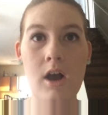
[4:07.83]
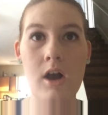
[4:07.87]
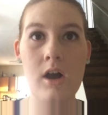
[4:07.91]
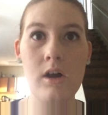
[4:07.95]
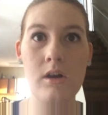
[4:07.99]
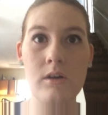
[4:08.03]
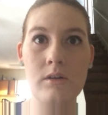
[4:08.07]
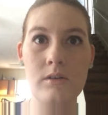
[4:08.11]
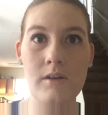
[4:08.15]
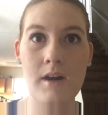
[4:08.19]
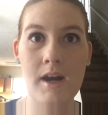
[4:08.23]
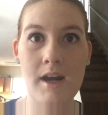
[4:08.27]
Colin.
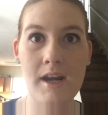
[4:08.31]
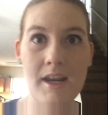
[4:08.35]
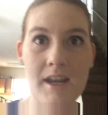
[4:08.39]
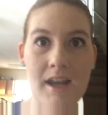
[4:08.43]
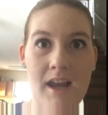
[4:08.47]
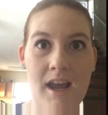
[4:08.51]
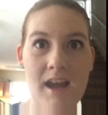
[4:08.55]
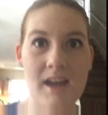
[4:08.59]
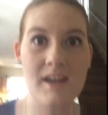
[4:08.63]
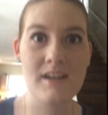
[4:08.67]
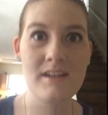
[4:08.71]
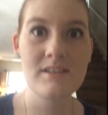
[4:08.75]
All righty,
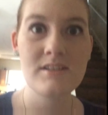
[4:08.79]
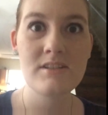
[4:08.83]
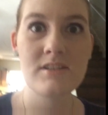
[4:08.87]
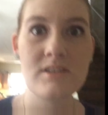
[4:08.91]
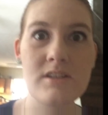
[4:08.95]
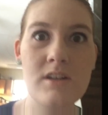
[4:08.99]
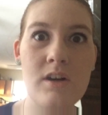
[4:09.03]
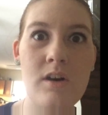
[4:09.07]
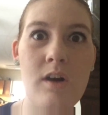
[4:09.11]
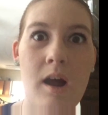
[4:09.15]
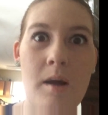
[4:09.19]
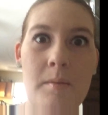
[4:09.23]
guys.
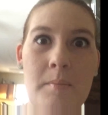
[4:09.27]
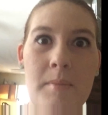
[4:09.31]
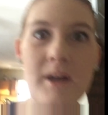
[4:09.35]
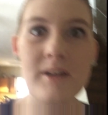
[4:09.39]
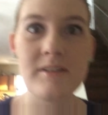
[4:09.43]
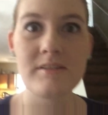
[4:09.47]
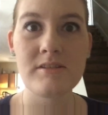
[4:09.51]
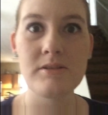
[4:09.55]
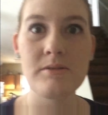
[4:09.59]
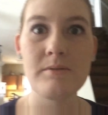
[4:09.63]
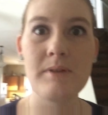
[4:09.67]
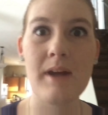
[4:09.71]
So, I'm
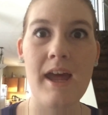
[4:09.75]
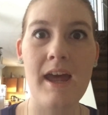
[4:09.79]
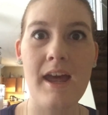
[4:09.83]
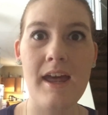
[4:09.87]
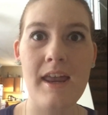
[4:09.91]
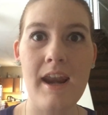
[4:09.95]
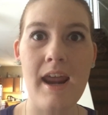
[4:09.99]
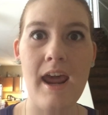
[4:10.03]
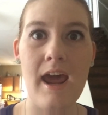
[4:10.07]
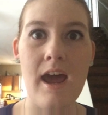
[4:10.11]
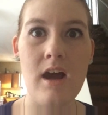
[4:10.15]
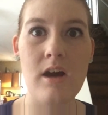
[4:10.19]
about to
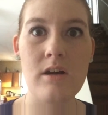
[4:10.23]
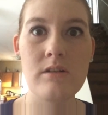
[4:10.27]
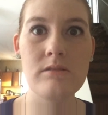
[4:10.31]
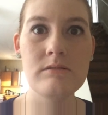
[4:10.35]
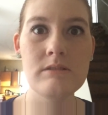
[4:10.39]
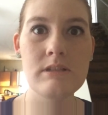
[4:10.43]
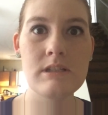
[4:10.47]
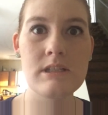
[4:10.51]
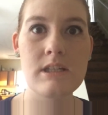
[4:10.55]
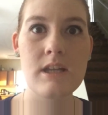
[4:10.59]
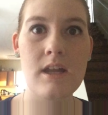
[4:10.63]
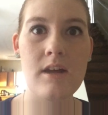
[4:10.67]
head
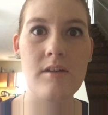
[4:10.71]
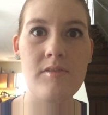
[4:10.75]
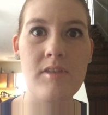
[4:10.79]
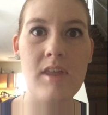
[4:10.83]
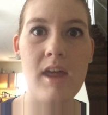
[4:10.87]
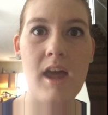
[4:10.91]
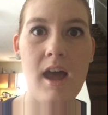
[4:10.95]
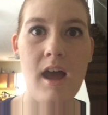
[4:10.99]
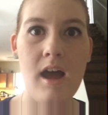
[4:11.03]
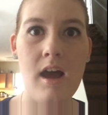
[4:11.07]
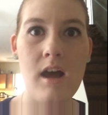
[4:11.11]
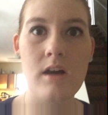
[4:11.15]
out of
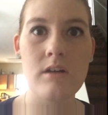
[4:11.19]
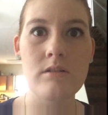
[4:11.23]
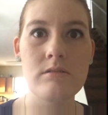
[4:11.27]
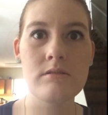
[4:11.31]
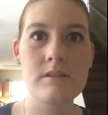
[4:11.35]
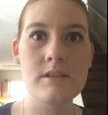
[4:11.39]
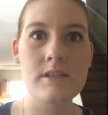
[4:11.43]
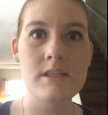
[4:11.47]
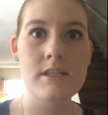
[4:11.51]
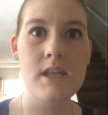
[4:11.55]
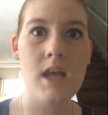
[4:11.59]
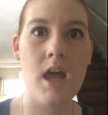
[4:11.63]
the
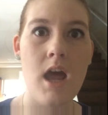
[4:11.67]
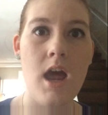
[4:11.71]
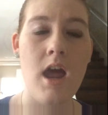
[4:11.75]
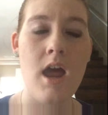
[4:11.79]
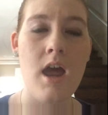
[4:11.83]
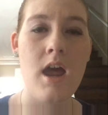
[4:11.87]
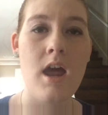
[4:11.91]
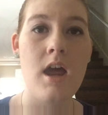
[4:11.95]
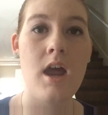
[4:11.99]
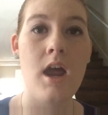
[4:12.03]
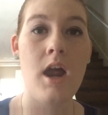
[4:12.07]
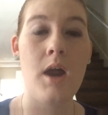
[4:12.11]
house.
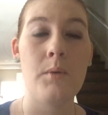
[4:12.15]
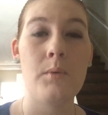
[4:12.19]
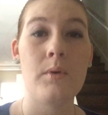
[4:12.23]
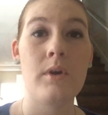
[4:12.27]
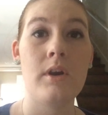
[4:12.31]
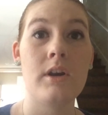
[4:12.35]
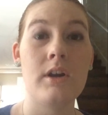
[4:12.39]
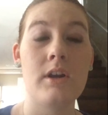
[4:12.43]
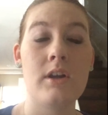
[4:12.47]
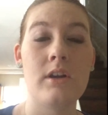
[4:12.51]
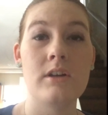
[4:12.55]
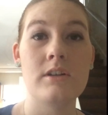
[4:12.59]

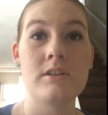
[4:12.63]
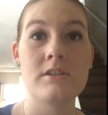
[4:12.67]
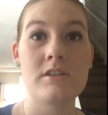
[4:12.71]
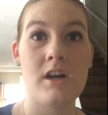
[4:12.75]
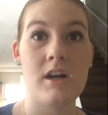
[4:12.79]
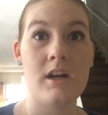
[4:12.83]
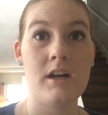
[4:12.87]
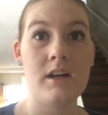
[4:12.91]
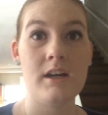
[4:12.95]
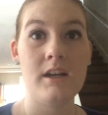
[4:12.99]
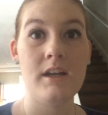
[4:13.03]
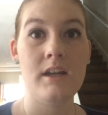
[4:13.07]
We're going to go to
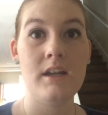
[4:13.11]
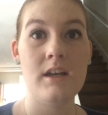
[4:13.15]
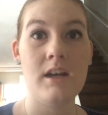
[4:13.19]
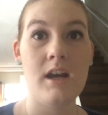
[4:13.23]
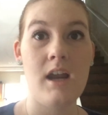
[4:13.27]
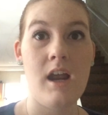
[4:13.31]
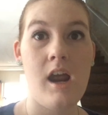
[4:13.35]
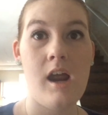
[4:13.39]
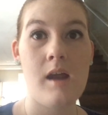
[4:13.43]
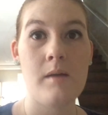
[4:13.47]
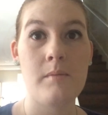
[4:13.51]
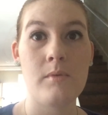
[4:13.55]

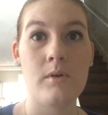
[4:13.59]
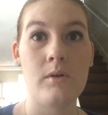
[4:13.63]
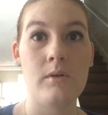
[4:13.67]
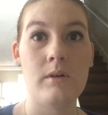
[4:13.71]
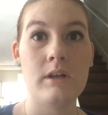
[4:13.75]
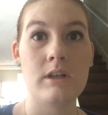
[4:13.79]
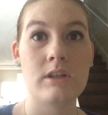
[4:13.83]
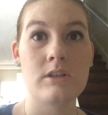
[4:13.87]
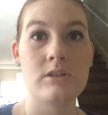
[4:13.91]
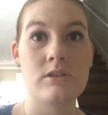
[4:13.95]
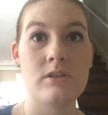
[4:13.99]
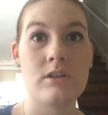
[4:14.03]
Target. I'm
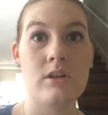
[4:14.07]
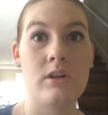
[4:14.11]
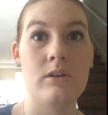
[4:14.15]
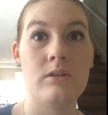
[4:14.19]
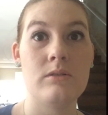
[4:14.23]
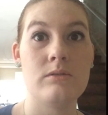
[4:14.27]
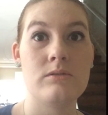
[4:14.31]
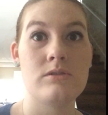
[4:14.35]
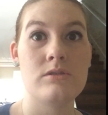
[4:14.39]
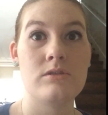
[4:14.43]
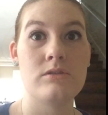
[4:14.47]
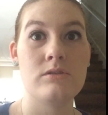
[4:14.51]
going to
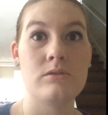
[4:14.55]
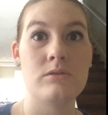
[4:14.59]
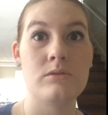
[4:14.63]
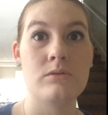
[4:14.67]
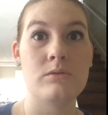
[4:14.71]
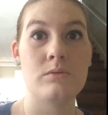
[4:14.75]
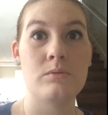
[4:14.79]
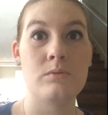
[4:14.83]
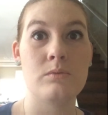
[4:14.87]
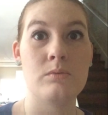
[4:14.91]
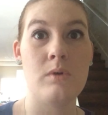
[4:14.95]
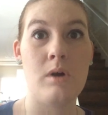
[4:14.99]
go
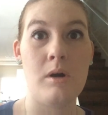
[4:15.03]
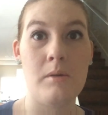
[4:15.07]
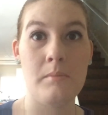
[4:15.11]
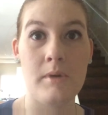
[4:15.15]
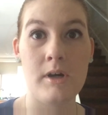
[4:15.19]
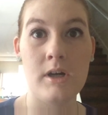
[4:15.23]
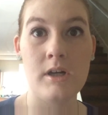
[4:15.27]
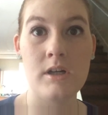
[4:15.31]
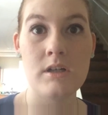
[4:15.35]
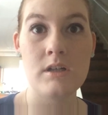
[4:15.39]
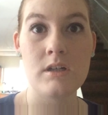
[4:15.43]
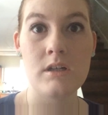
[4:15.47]
to
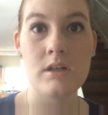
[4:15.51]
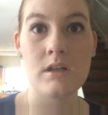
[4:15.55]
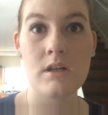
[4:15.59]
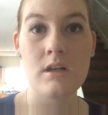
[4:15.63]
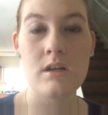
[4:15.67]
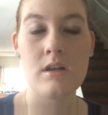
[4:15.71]
Walmart.